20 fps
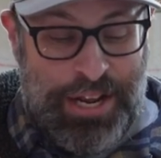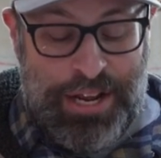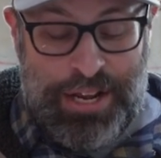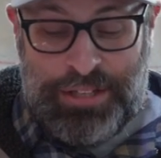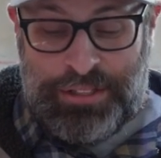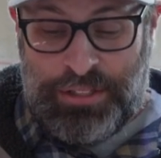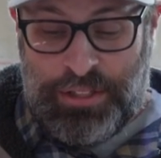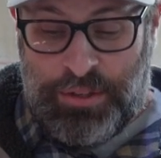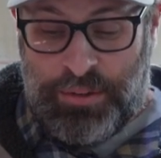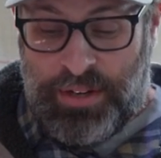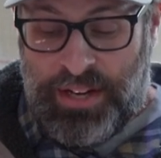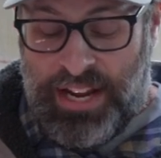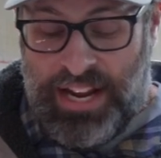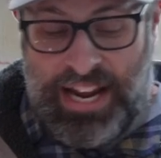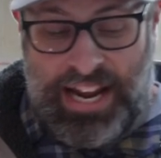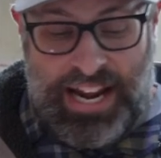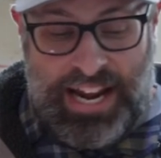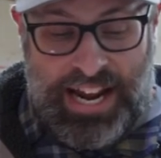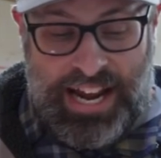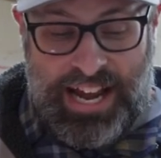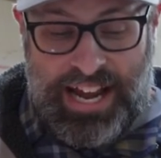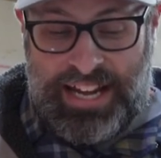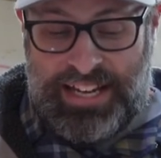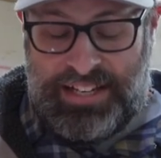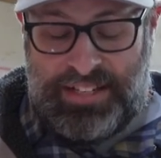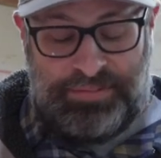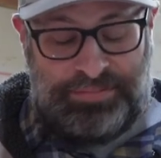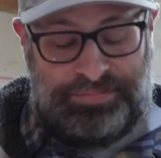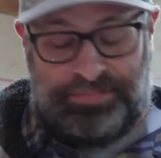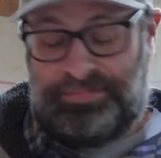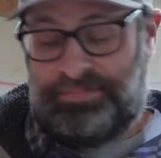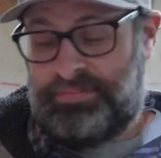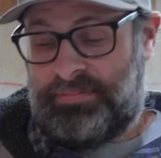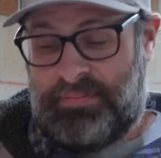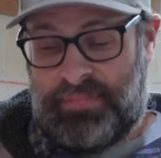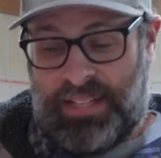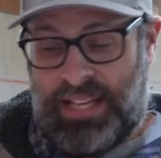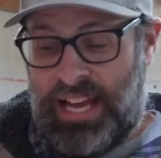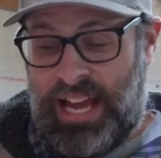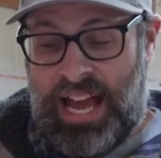So
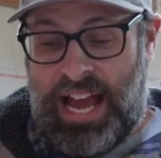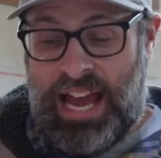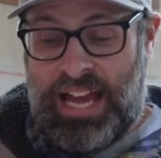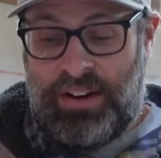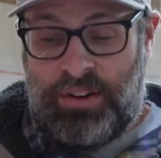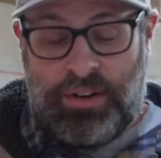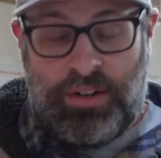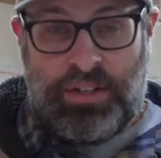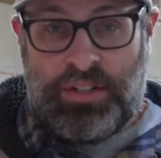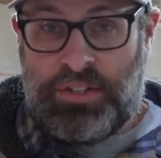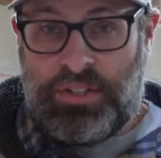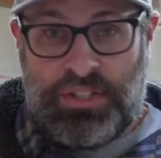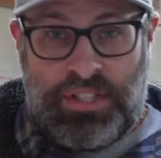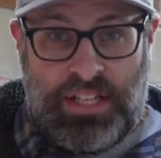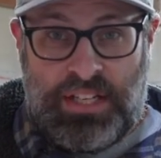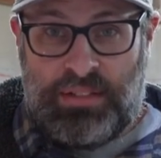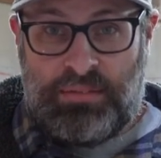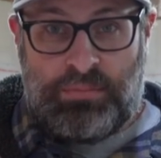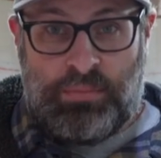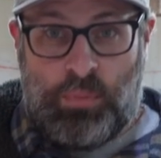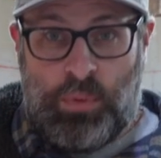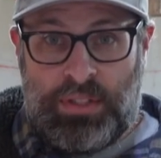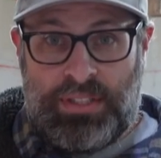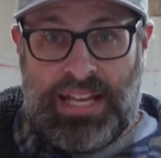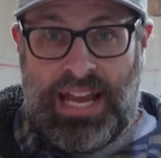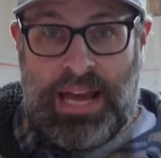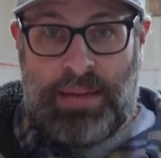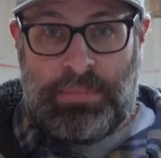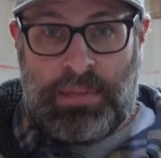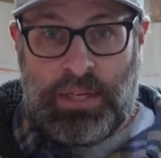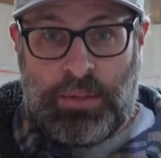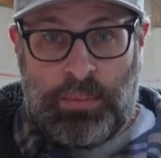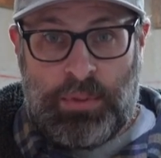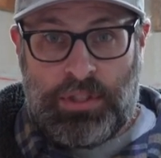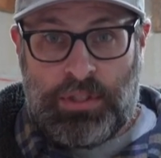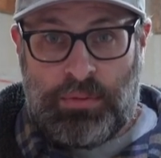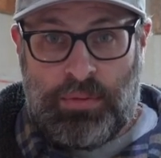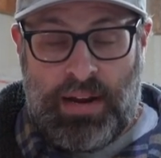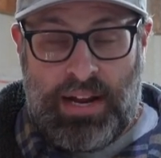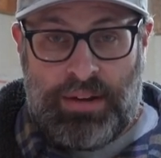I don't understand what's happening
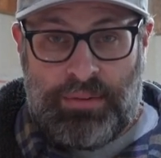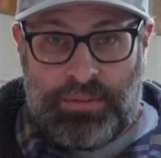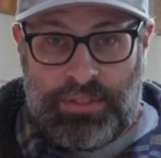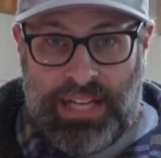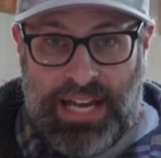with grounds.